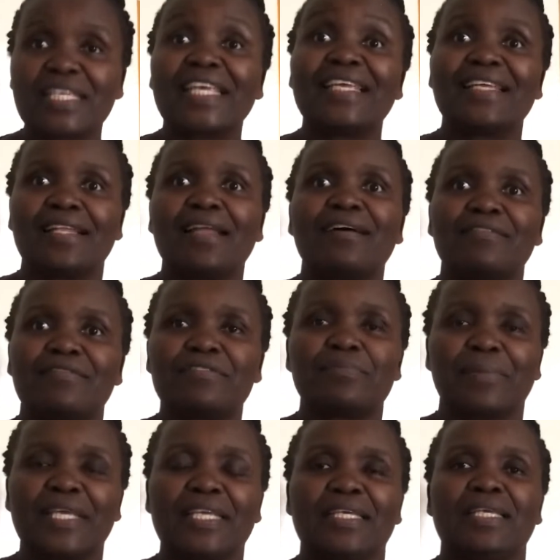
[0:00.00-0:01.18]
He loves
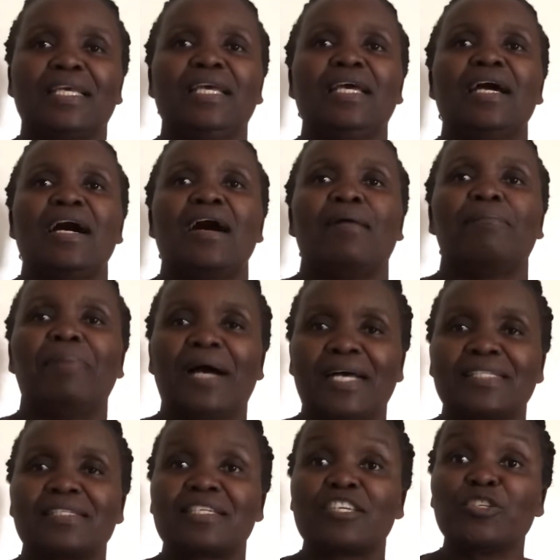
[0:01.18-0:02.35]
me.
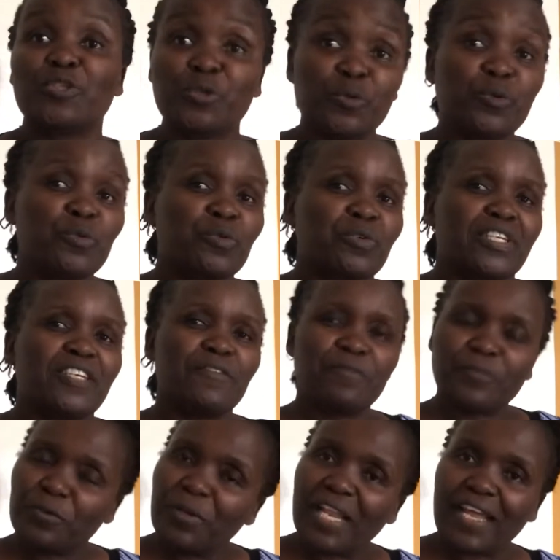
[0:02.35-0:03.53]
But you, if
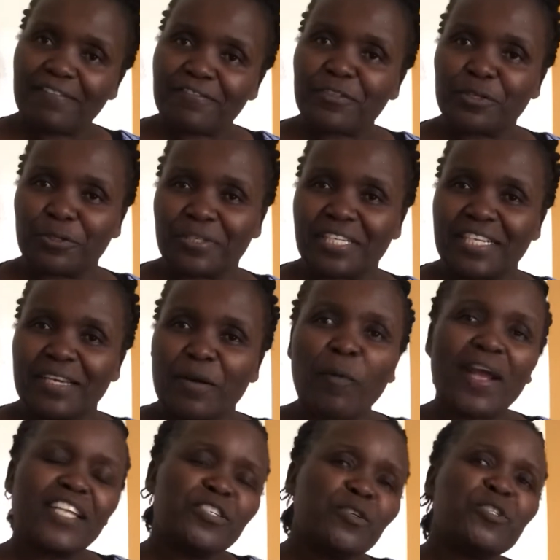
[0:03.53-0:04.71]
you love God, why
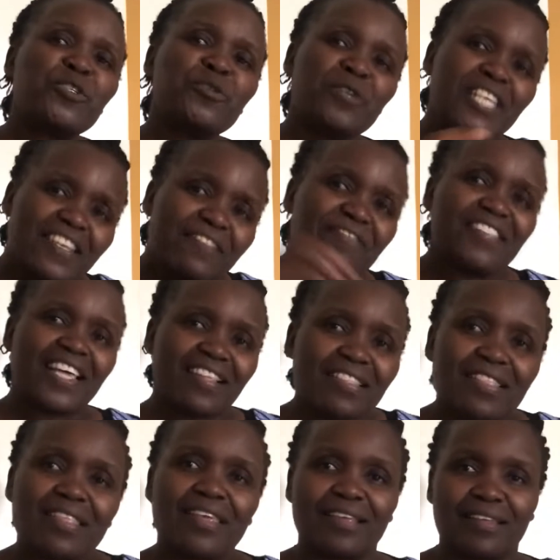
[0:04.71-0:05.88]
don't you leave that
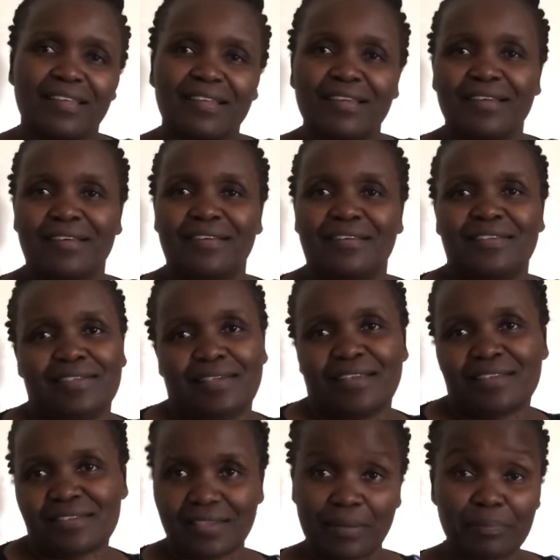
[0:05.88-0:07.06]
thing?
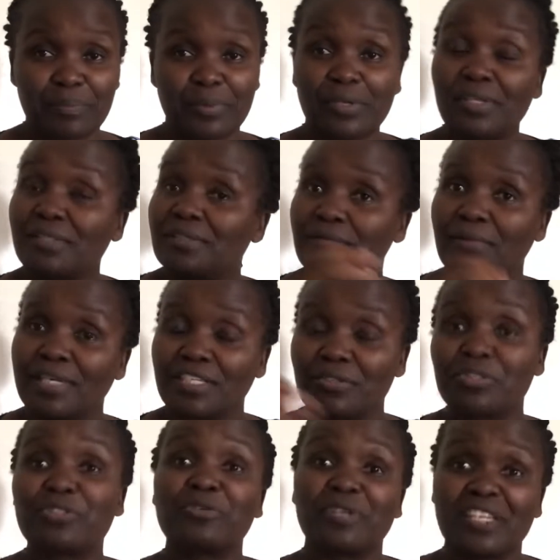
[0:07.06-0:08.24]
Example, why
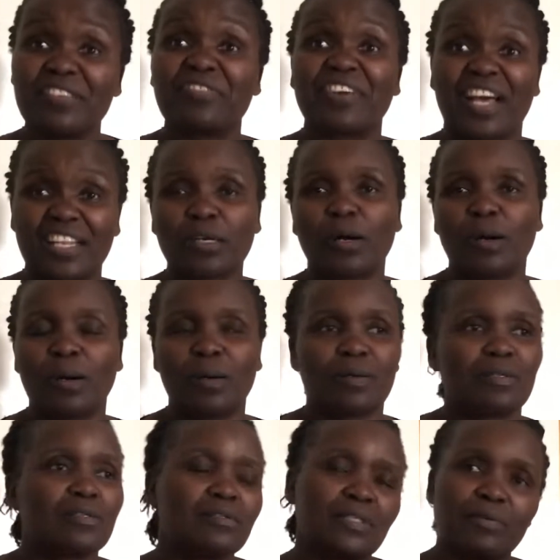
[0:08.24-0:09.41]
don't you leave alcohol?
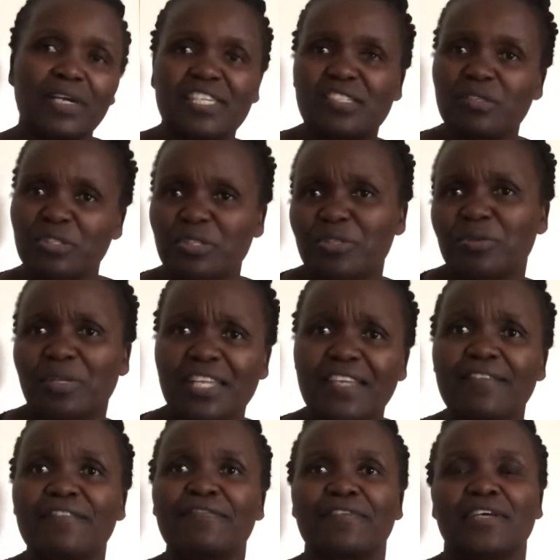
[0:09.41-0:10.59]
Why don't you
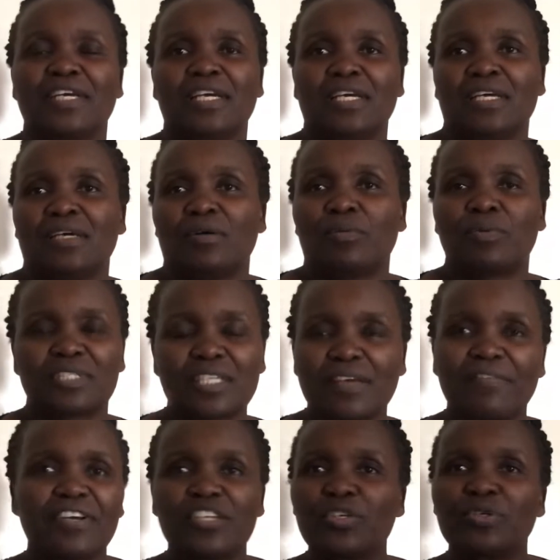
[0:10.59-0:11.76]
leave
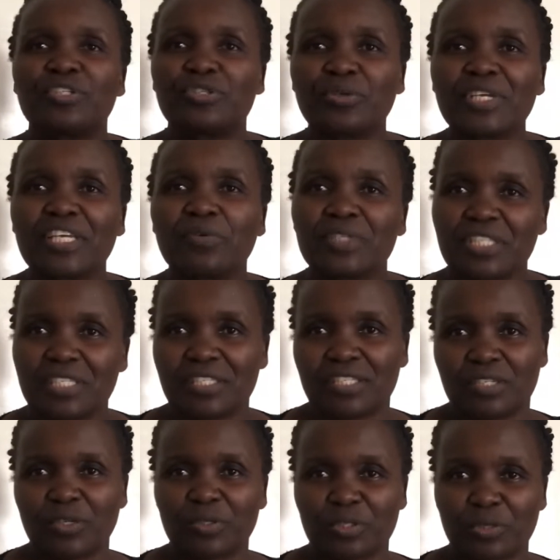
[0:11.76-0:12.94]
whatever you're doing which is
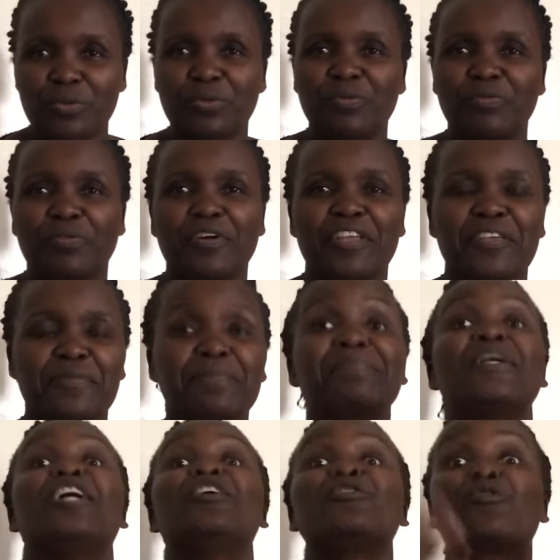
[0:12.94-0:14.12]
not good for Him
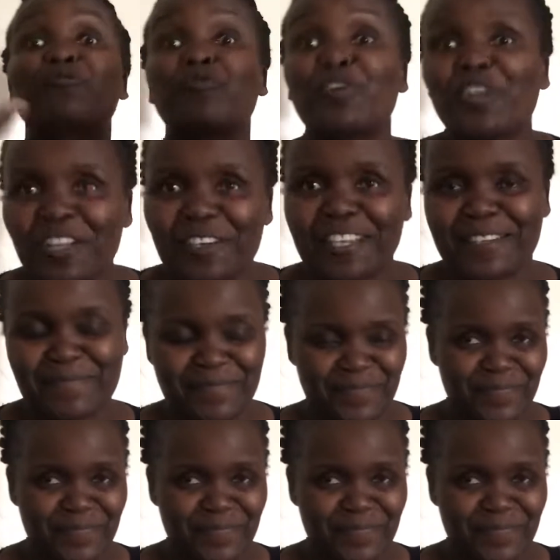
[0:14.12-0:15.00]
to follow Him?